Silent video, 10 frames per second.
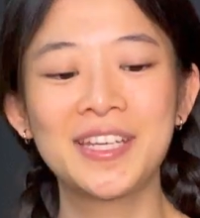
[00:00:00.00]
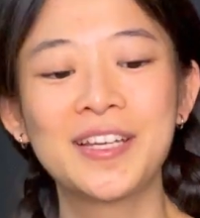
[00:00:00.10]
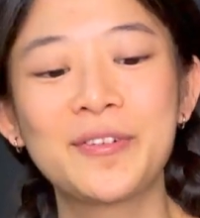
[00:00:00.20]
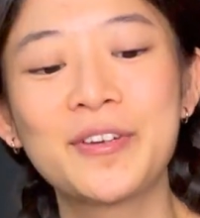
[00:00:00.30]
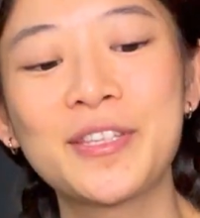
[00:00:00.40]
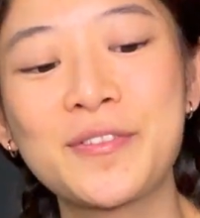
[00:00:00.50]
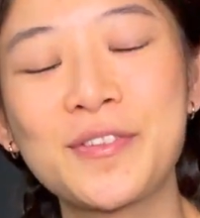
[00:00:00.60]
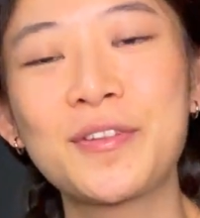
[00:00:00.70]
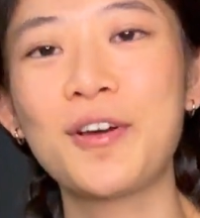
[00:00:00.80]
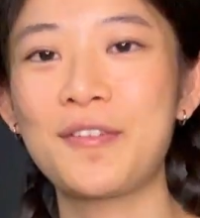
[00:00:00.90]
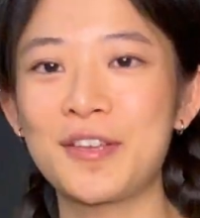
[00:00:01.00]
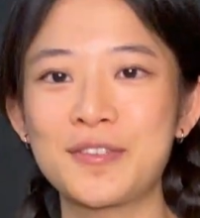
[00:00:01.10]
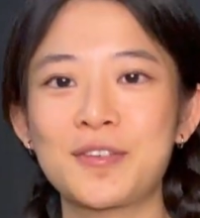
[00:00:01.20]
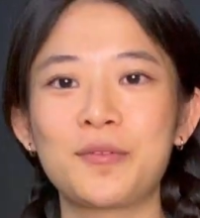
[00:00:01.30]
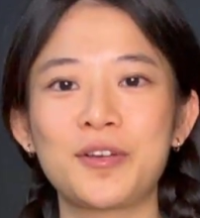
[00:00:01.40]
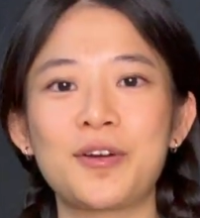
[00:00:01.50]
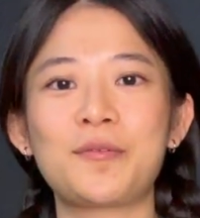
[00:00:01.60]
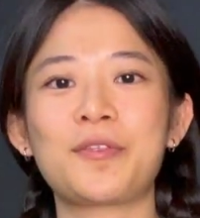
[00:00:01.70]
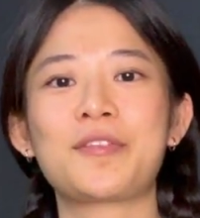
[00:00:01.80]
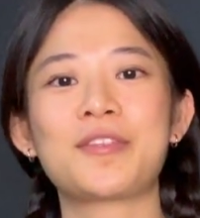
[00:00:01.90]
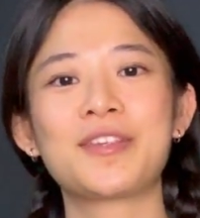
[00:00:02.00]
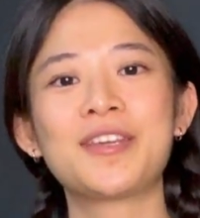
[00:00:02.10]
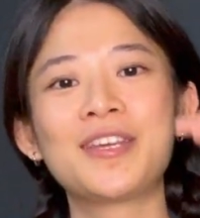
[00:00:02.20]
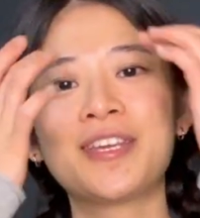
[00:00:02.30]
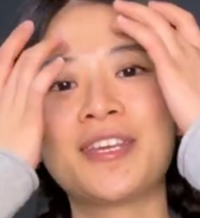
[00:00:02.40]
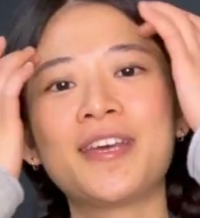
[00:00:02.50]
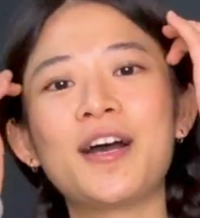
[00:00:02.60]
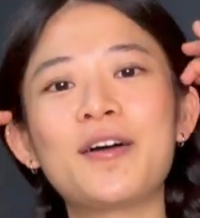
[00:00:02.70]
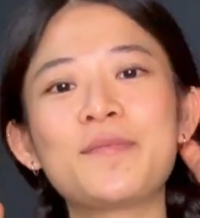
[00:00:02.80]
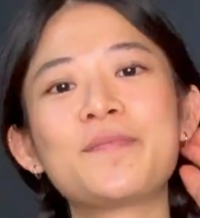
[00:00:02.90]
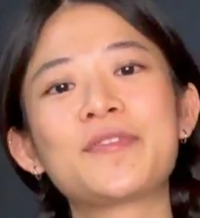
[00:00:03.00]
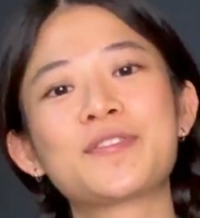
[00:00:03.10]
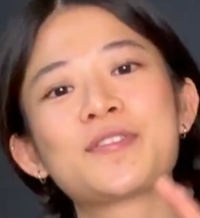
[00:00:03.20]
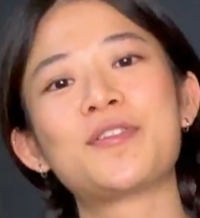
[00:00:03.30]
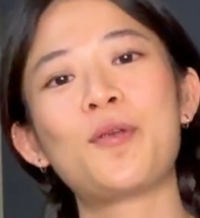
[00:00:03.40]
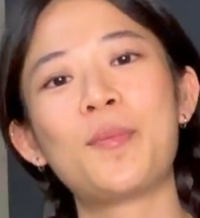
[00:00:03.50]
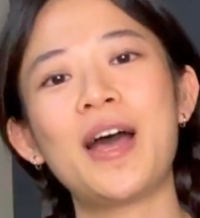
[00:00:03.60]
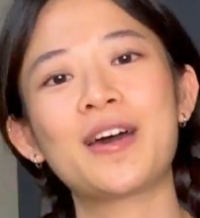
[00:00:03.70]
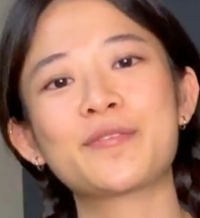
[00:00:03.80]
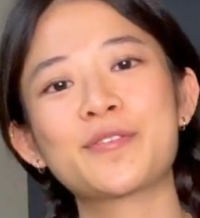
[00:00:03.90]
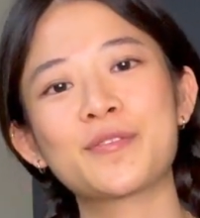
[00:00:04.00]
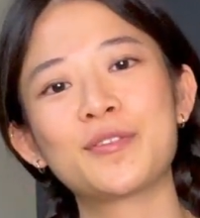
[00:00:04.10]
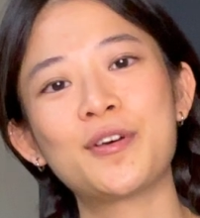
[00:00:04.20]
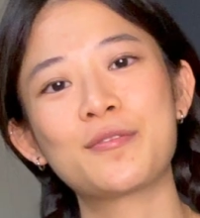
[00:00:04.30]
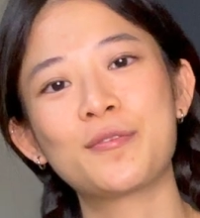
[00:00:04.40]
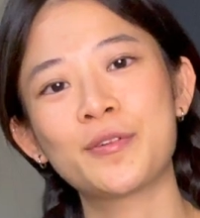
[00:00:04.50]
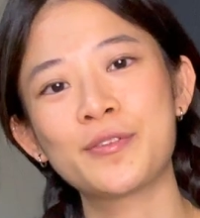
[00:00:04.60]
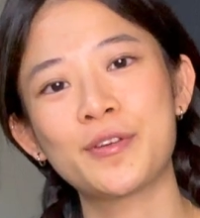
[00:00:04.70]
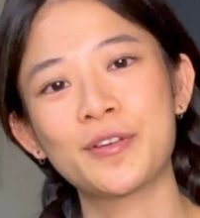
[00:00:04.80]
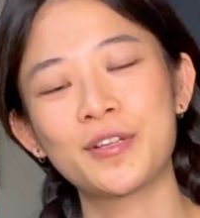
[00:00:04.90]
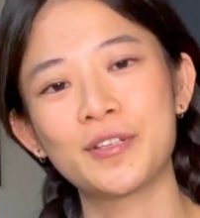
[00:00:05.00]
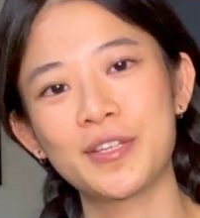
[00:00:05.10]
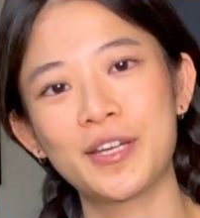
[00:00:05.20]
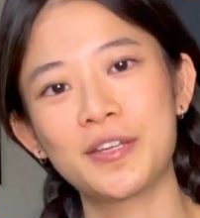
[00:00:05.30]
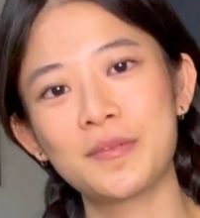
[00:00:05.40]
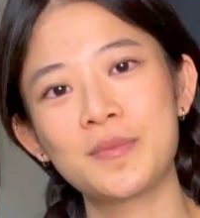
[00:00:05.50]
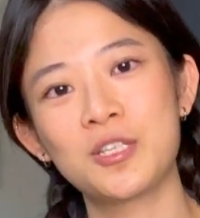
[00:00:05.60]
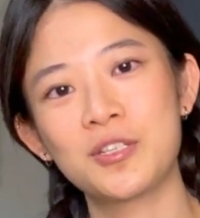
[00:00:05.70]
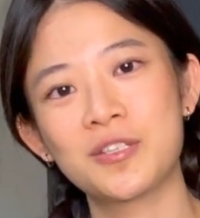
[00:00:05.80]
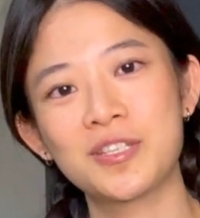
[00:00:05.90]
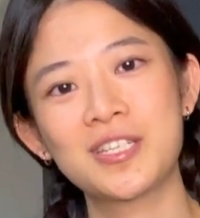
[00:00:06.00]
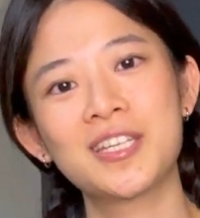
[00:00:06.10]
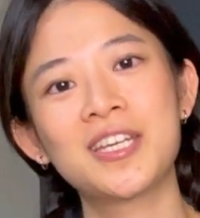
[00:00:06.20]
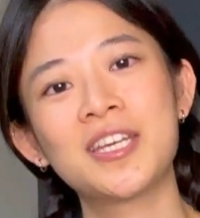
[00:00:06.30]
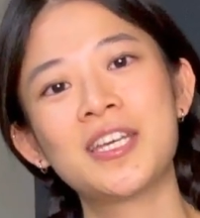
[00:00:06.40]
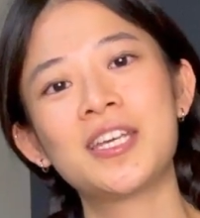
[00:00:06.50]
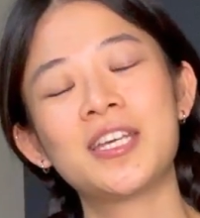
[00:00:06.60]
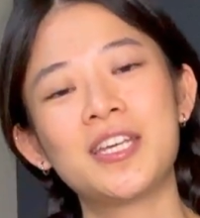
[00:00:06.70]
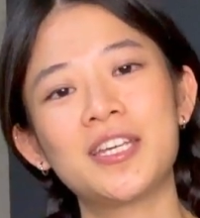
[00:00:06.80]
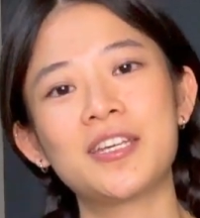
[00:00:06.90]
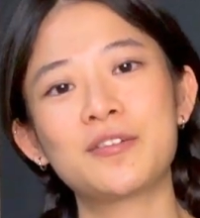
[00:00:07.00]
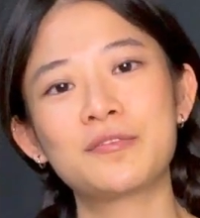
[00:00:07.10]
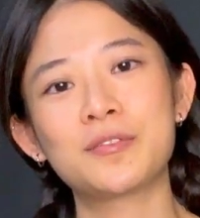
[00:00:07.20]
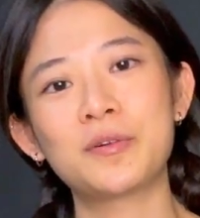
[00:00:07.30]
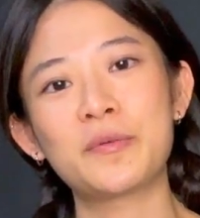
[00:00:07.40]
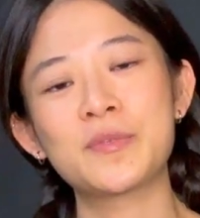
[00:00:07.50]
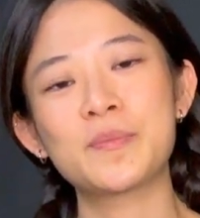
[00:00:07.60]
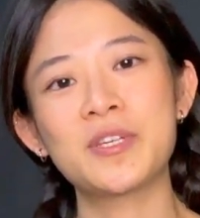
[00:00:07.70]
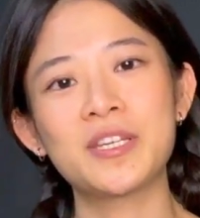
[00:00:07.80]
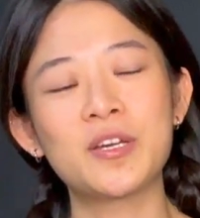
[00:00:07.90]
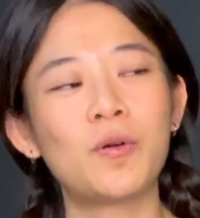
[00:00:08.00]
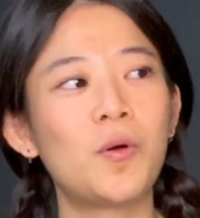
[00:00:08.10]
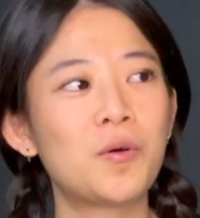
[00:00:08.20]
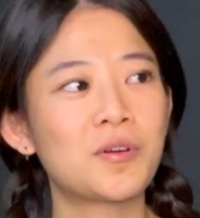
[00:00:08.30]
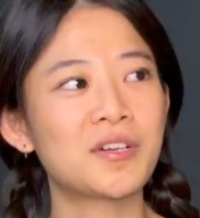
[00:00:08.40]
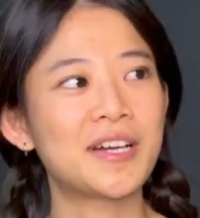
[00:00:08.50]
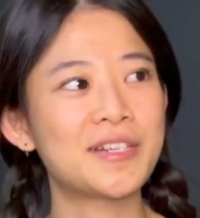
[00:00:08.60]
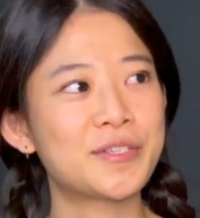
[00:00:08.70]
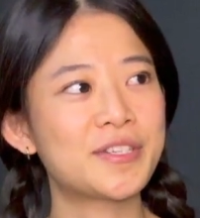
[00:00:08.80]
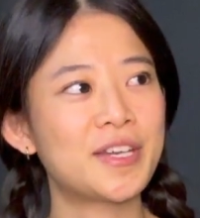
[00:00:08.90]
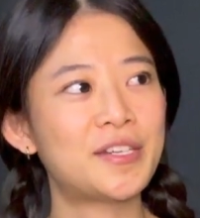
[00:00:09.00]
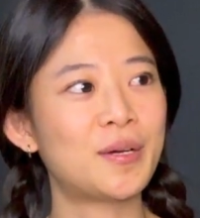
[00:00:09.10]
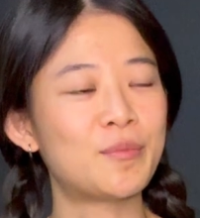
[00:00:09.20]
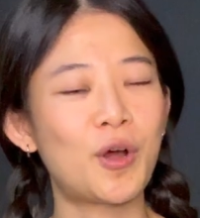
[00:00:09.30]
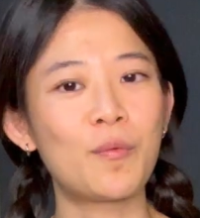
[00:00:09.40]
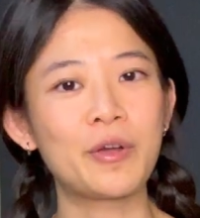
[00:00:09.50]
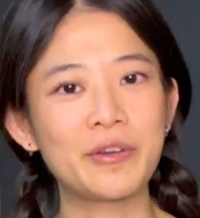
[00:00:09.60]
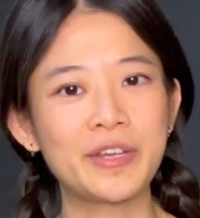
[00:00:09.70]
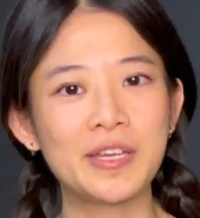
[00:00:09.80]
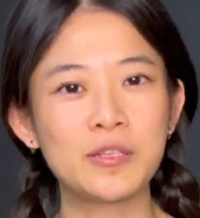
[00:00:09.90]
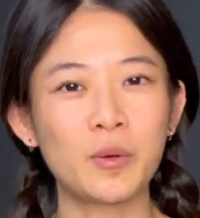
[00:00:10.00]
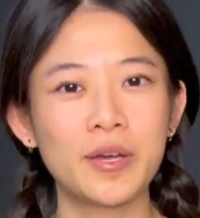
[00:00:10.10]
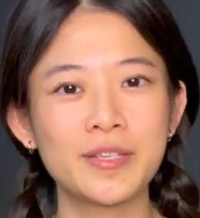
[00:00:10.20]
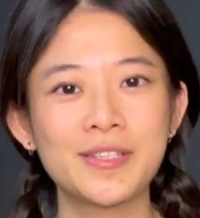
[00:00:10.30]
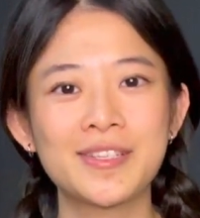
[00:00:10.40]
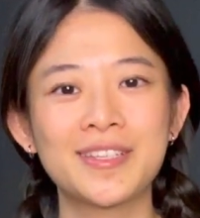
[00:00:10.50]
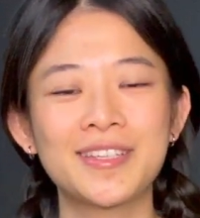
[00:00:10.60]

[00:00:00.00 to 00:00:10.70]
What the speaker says: When there's a lot of things going on with there's a lot of patterns or a lot of words on a clothing item, it overwhelms me, or I just end up not wearing it twice.